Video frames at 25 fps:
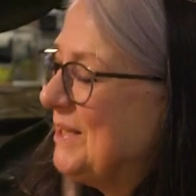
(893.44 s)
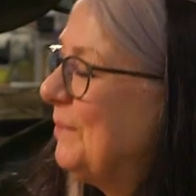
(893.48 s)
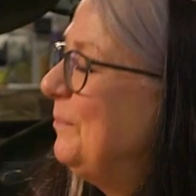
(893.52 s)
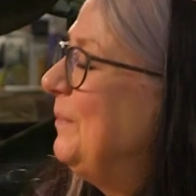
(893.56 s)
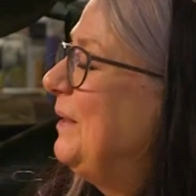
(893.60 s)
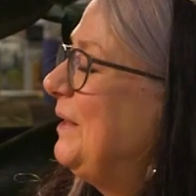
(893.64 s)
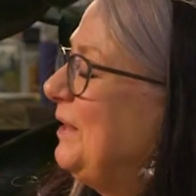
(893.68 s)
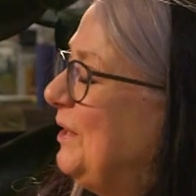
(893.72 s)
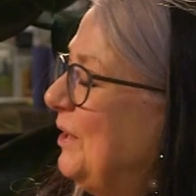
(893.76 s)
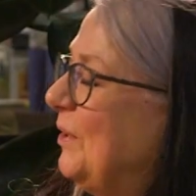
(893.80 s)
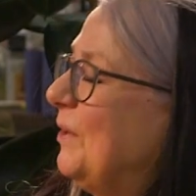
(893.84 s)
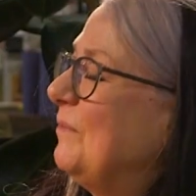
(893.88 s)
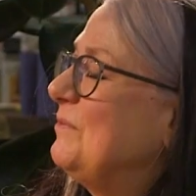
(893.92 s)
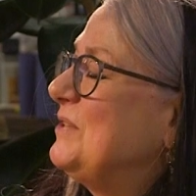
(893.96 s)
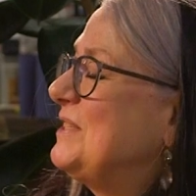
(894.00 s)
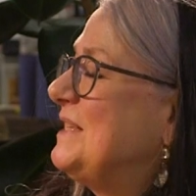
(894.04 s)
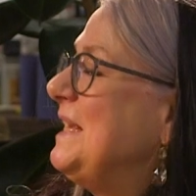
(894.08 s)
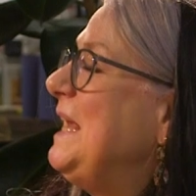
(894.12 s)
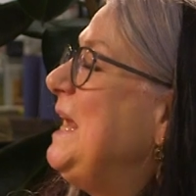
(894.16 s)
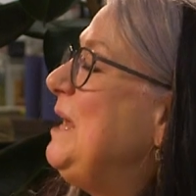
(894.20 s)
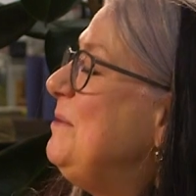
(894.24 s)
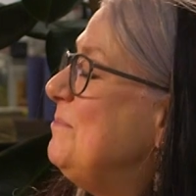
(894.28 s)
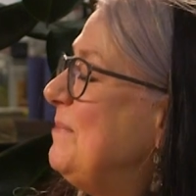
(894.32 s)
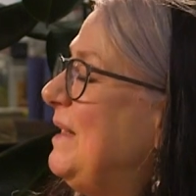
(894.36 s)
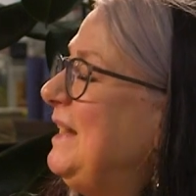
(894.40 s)
something I've
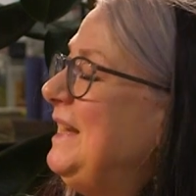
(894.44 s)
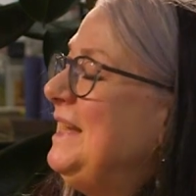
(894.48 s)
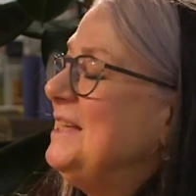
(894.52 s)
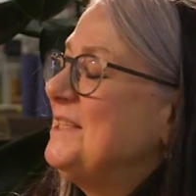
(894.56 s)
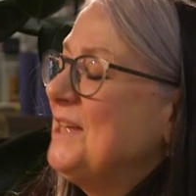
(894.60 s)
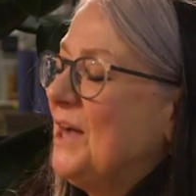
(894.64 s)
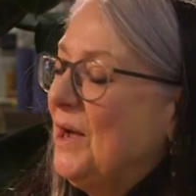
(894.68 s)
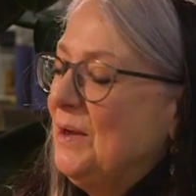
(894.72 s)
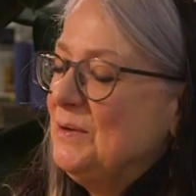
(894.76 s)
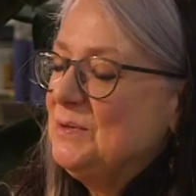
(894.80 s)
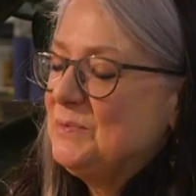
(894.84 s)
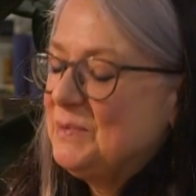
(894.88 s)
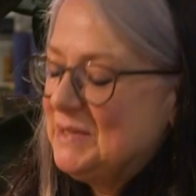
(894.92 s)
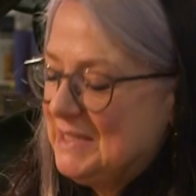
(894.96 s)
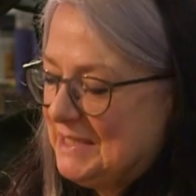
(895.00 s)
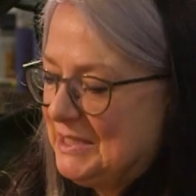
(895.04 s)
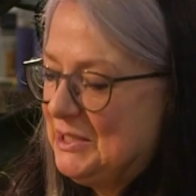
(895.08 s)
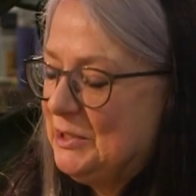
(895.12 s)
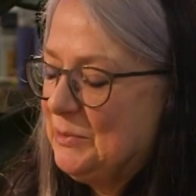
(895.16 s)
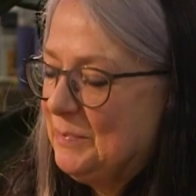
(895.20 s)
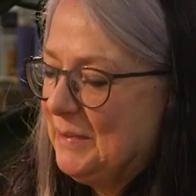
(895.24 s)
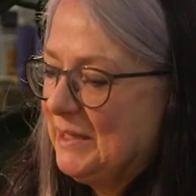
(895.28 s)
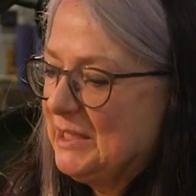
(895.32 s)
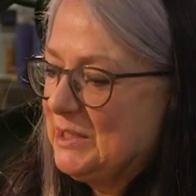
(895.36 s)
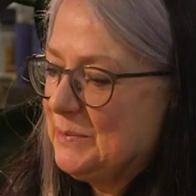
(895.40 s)
seen many times but
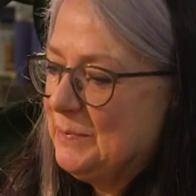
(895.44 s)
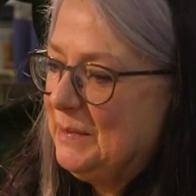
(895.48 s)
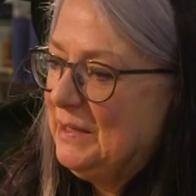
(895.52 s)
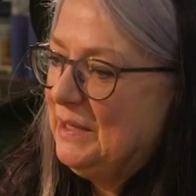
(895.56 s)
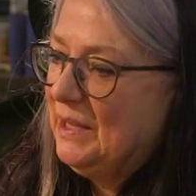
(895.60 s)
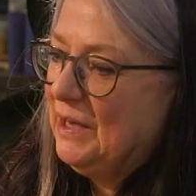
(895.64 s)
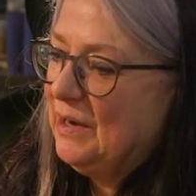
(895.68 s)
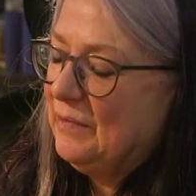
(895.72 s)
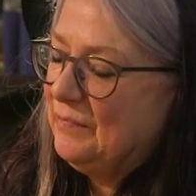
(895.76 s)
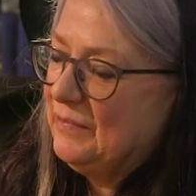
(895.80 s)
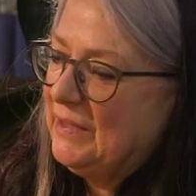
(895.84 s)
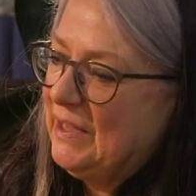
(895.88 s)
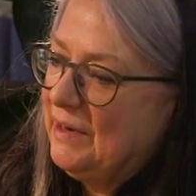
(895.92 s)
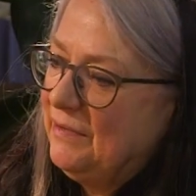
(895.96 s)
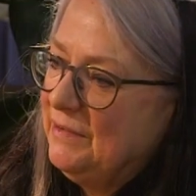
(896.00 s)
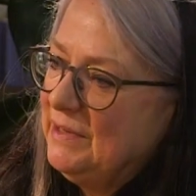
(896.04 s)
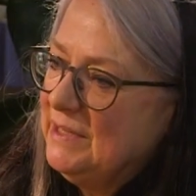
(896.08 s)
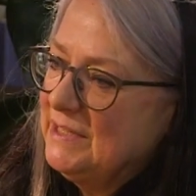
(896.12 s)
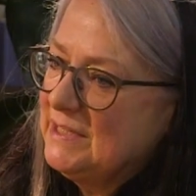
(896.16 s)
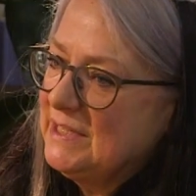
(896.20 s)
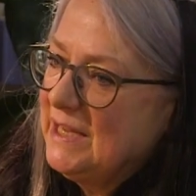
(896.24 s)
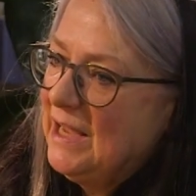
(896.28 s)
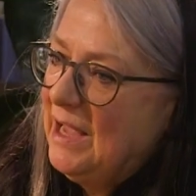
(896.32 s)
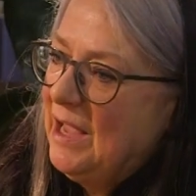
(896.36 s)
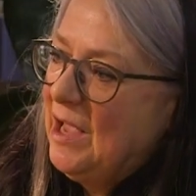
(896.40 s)
still makes me laugh. There
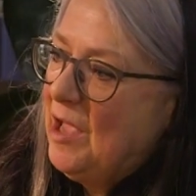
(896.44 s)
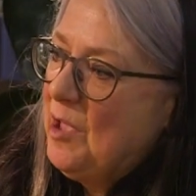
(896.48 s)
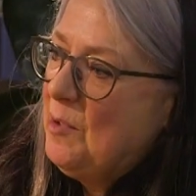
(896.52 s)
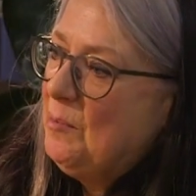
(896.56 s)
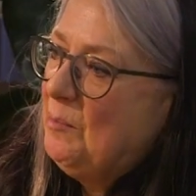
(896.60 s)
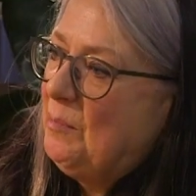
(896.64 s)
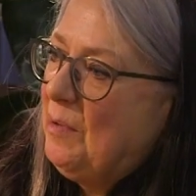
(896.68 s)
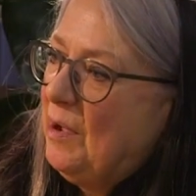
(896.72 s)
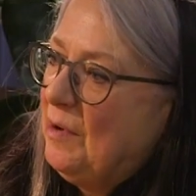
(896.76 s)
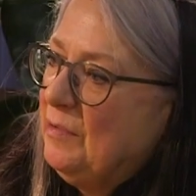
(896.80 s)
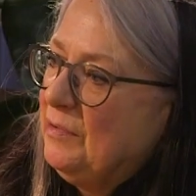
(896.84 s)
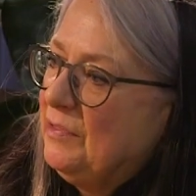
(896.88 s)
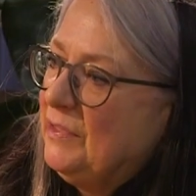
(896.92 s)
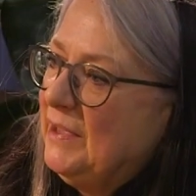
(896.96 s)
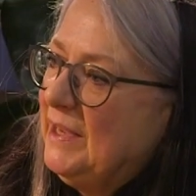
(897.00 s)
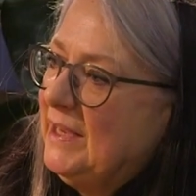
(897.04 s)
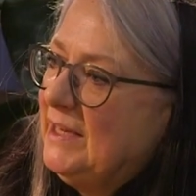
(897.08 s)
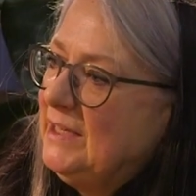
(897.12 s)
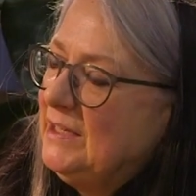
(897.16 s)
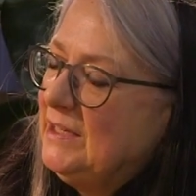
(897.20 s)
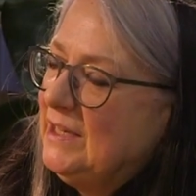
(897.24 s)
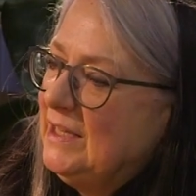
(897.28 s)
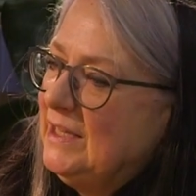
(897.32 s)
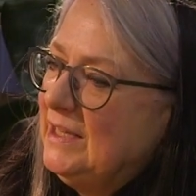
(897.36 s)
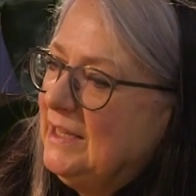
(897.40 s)
is
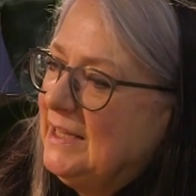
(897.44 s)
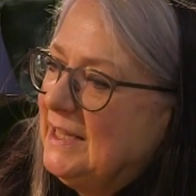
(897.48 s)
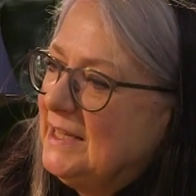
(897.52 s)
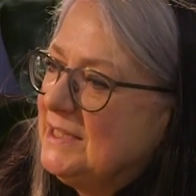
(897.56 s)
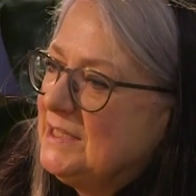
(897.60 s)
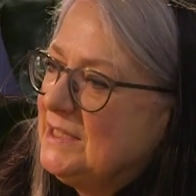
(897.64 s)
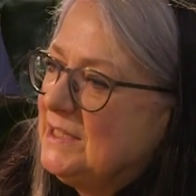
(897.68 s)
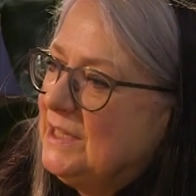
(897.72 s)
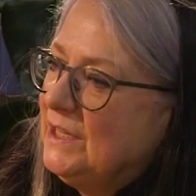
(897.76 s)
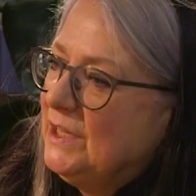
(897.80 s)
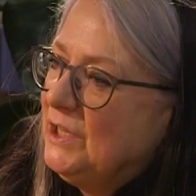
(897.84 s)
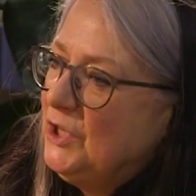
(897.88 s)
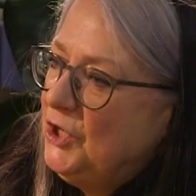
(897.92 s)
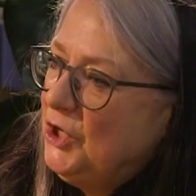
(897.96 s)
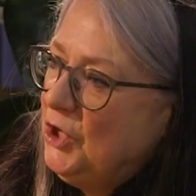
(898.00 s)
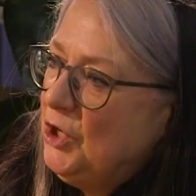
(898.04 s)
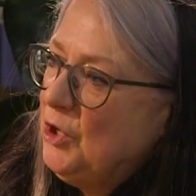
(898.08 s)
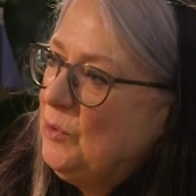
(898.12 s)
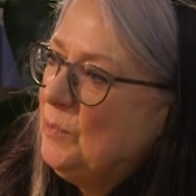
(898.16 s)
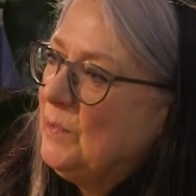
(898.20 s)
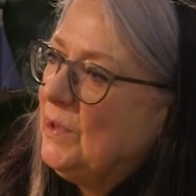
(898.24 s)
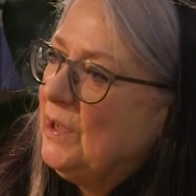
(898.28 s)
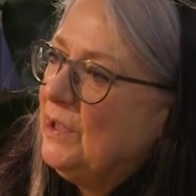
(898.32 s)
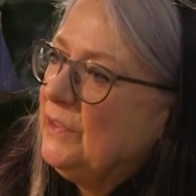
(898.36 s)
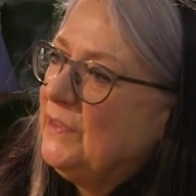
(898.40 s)
there's the
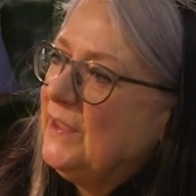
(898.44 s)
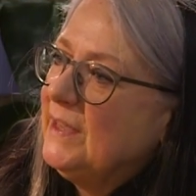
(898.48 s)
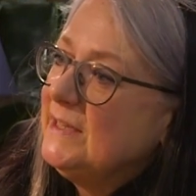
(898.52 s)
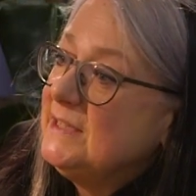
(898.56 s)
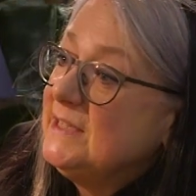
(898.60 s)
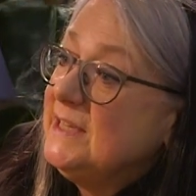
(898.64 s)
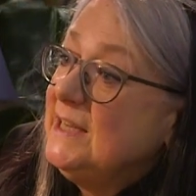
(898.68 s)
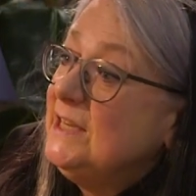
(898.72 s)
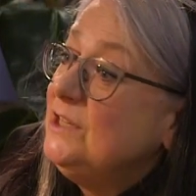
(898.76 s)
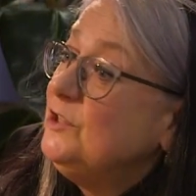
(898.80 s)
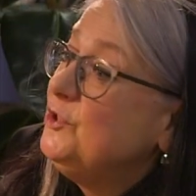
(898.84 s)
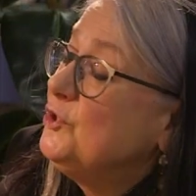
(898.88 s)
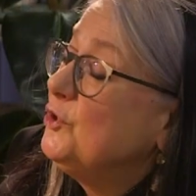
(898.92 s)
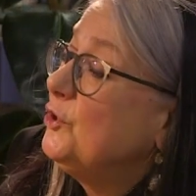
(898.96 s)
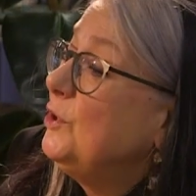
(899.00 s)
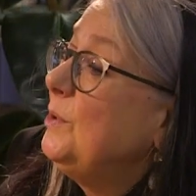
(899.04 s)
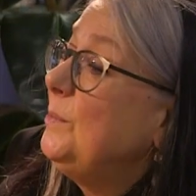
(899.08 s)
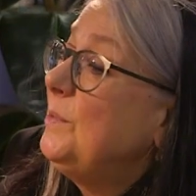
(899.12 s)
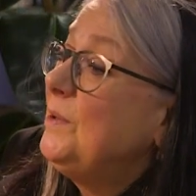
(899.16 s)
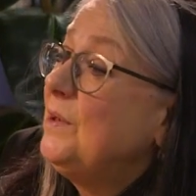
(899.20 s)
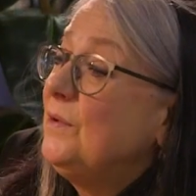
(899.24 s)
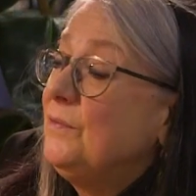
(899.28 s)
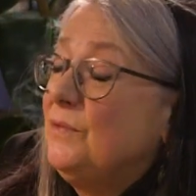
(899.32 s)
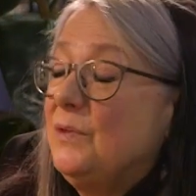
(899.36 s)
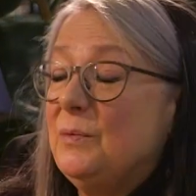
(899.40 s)
humour, there's the
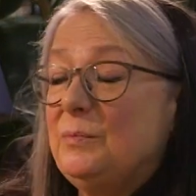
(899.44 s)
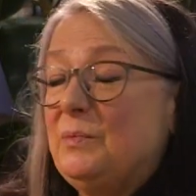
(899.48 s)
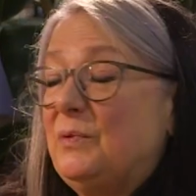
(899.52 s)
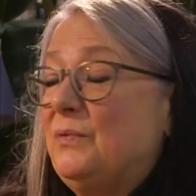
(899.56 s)
enjoyment of the